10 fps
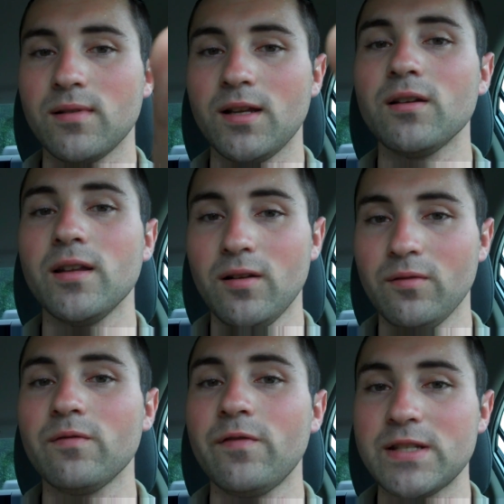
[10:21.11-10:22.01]

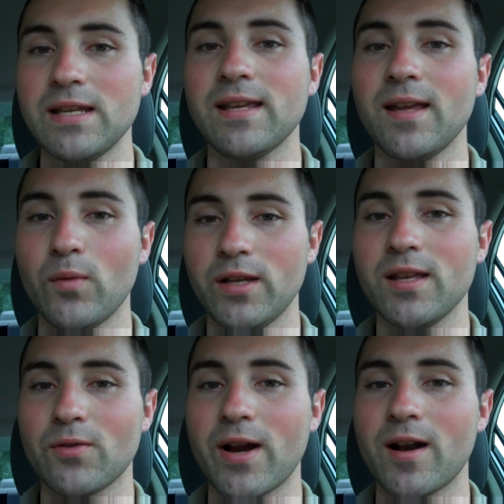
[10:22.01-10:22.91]
it'll sink in when you
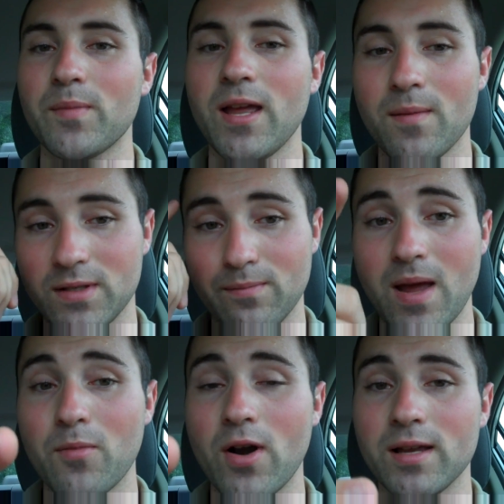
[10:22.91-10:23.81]
hit the right RPMs, and
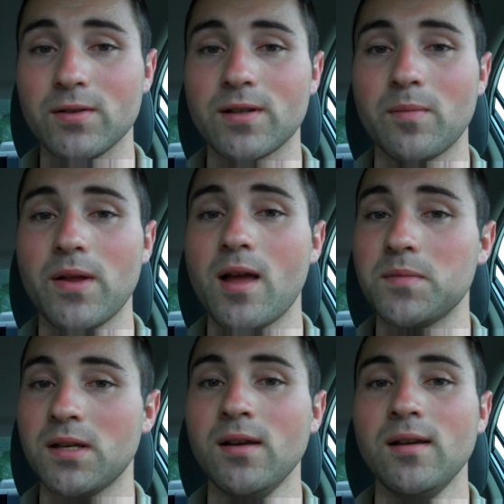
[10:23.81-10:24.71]
memorize those RPMs.